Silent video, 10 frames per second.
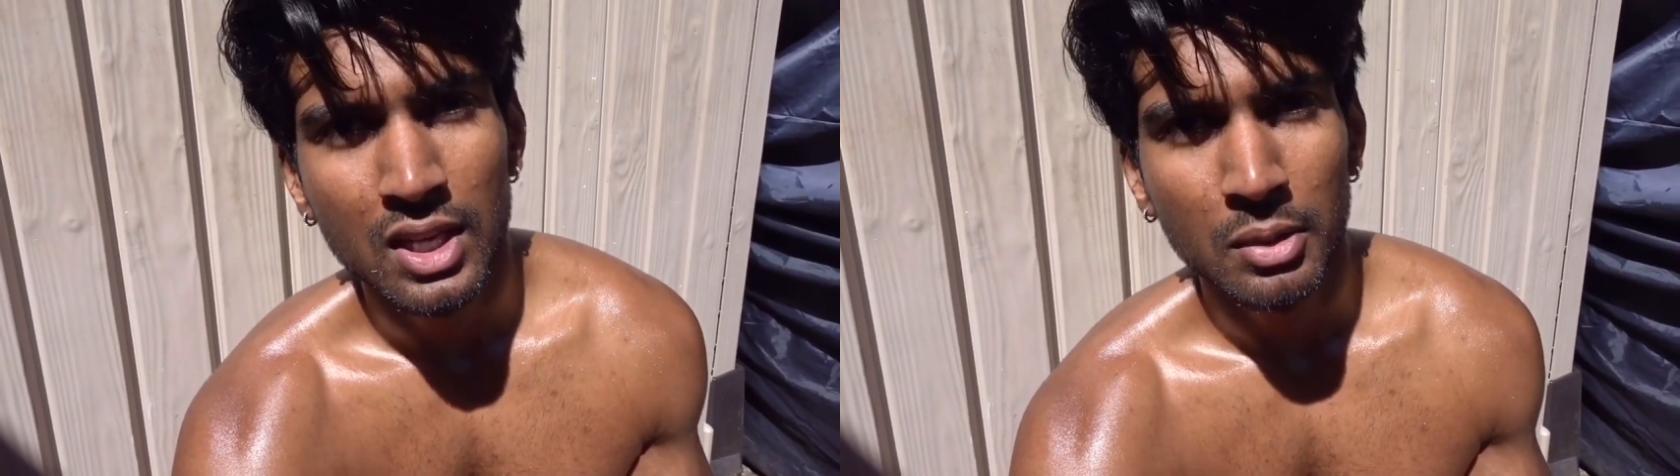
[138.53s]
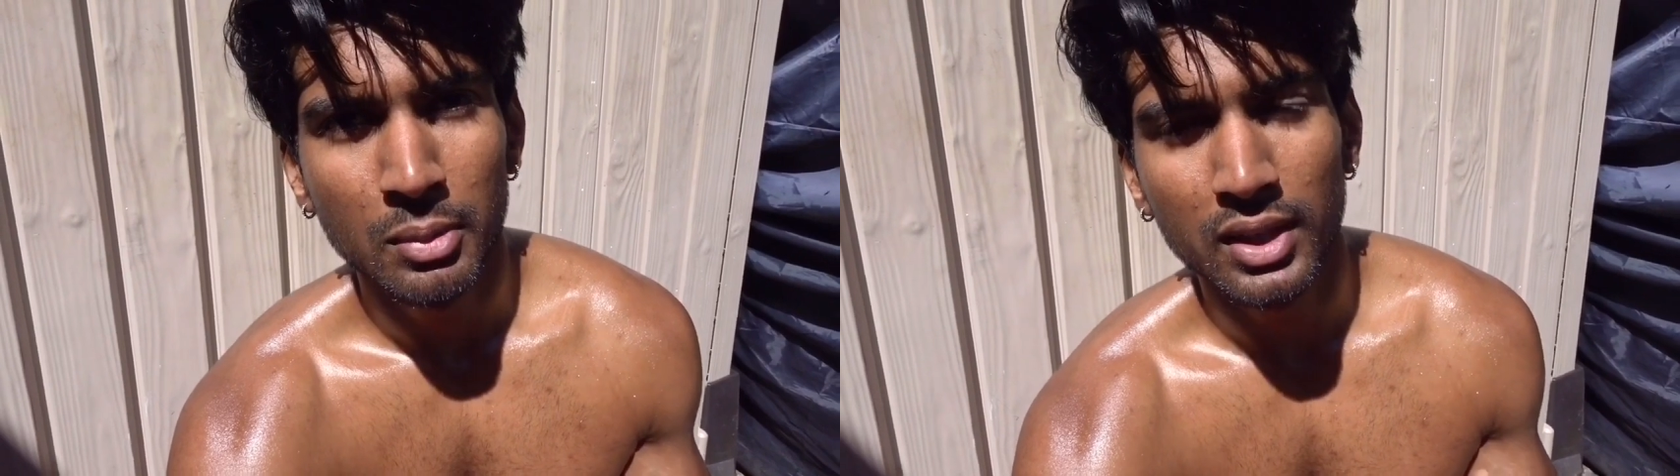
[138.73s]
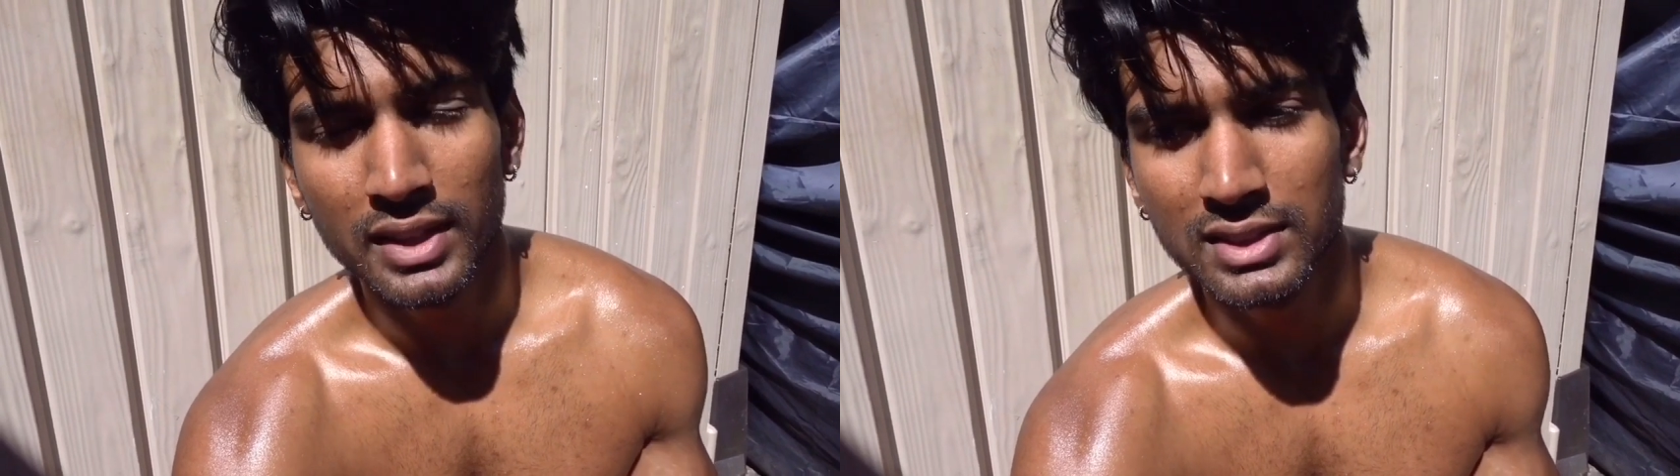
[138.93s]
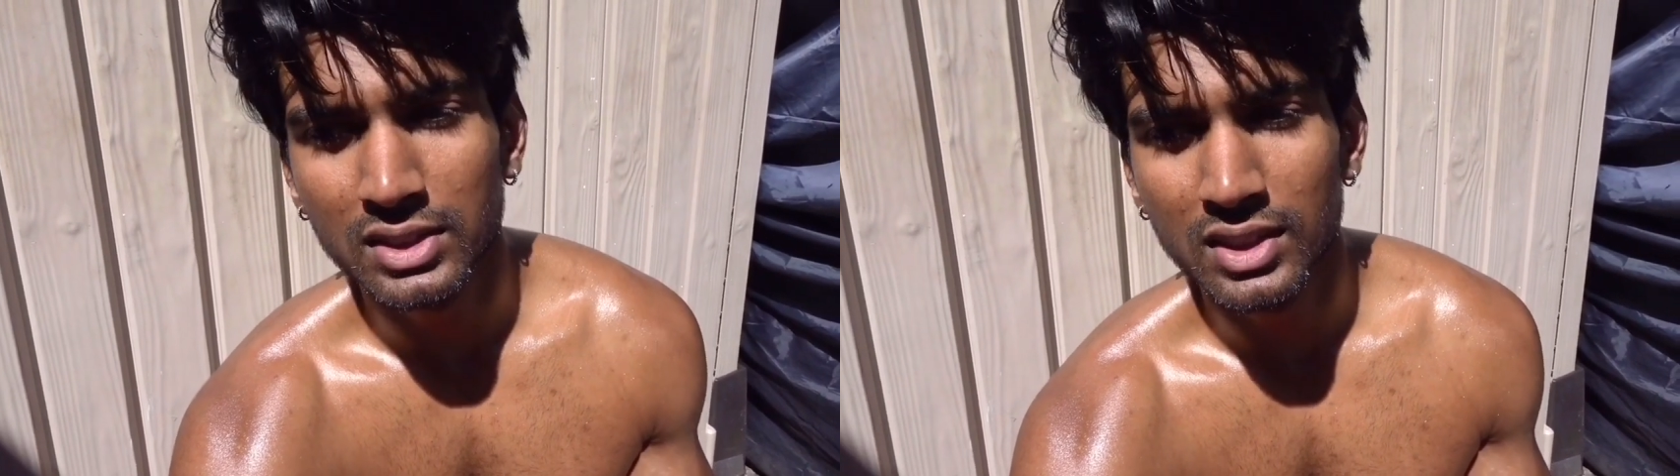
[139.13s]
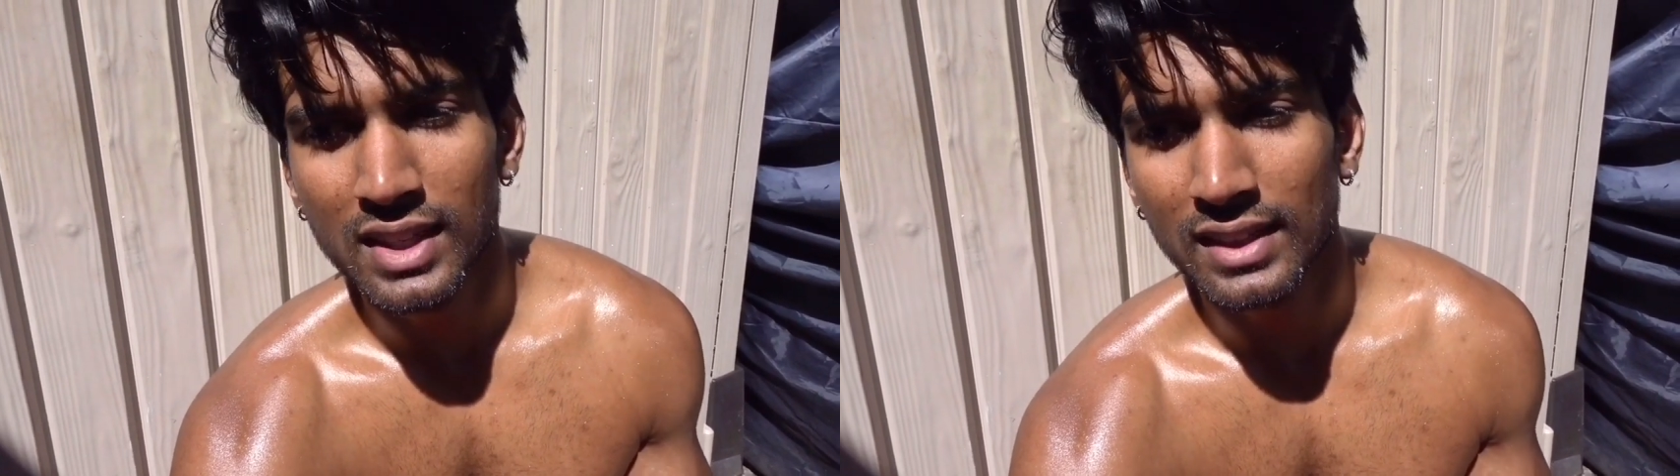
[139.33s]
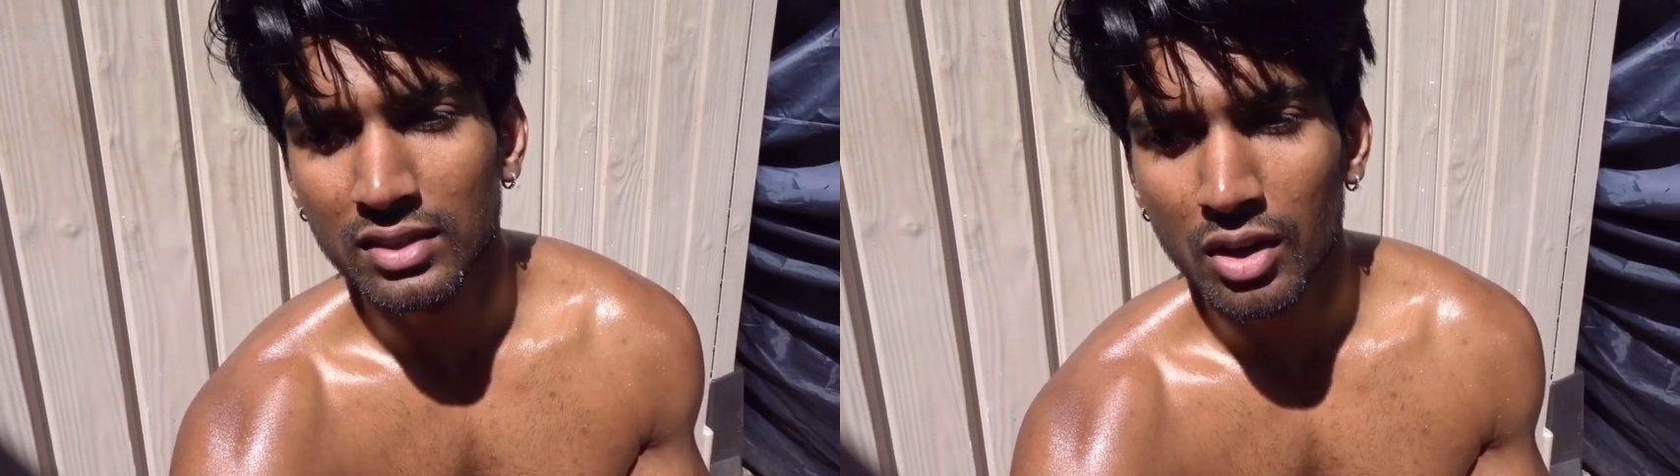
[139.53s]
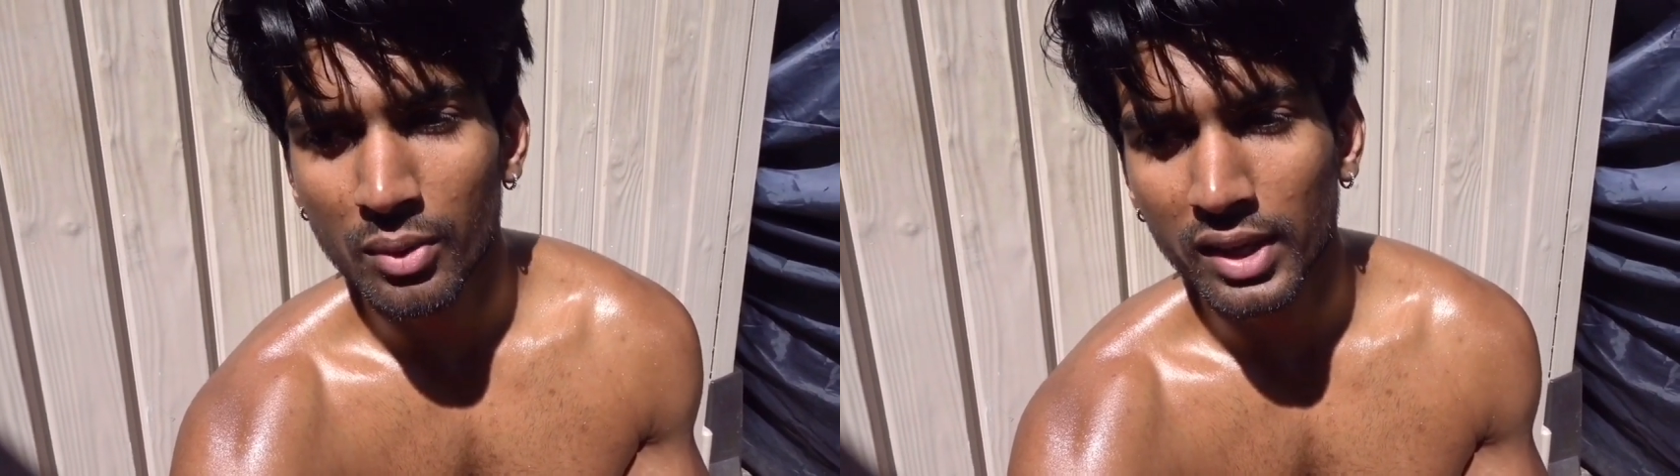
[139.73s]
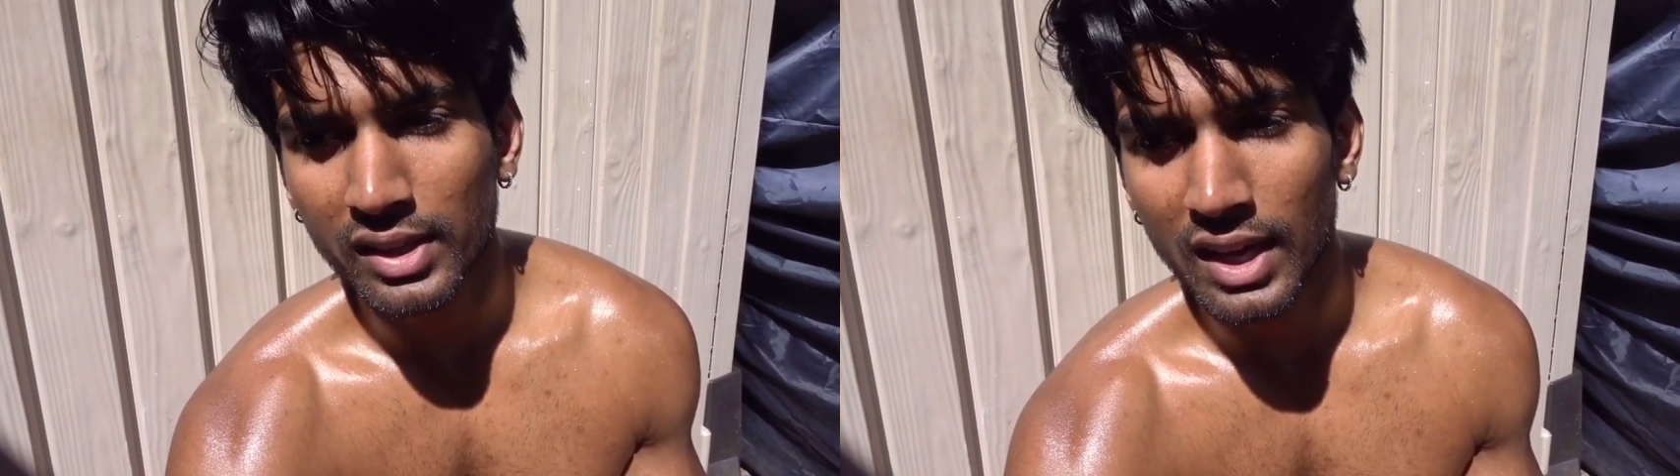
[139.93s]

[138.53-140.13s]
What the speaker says: But it's good that now I could